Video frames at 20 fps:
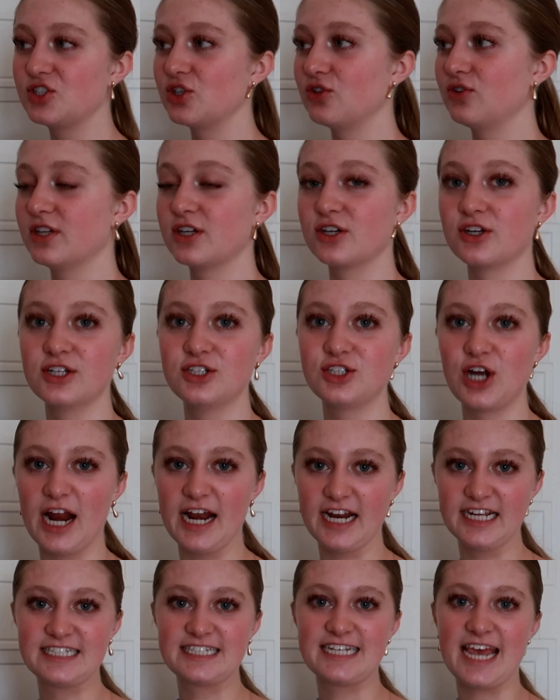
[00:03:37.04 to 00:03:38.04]
she'll literally try
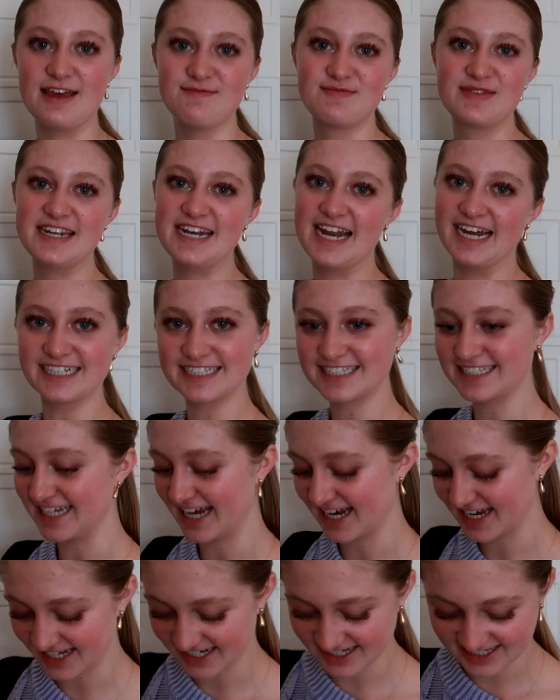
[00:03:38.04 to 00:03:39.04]
to escape the next
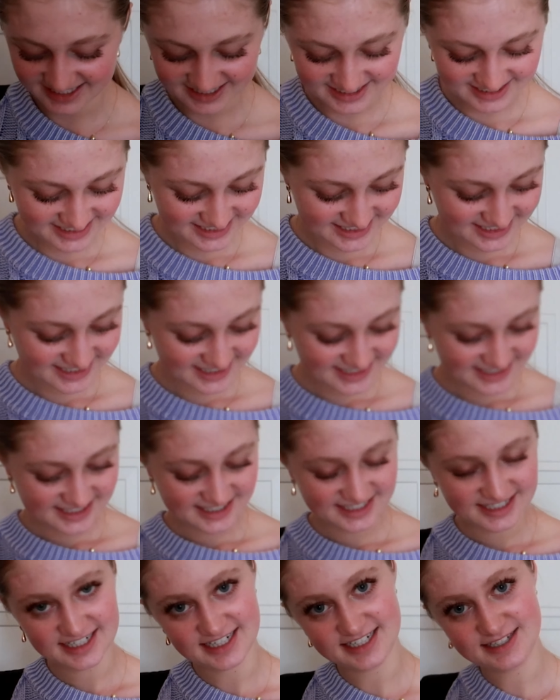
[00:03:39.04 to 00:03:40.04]
second.
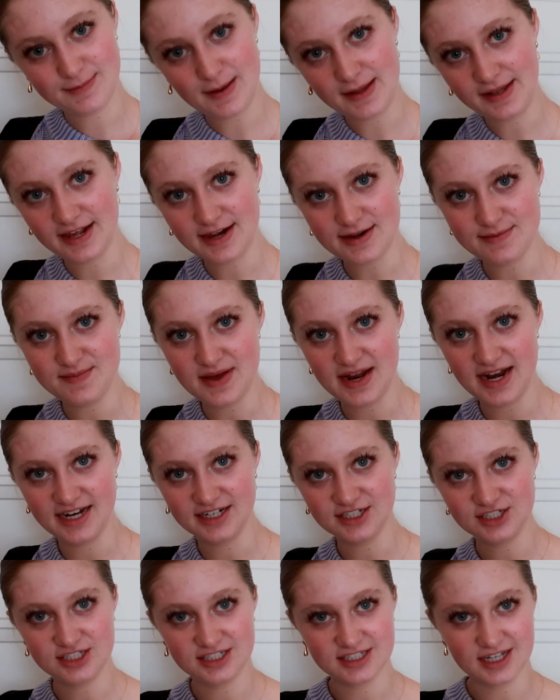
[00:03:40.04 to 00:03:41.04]
Yes. She's like a
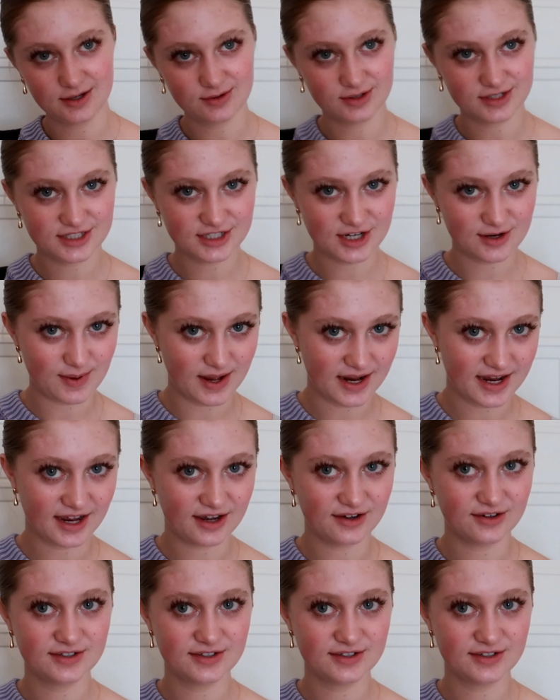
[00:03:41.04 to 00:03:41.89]
minute. How quick she is to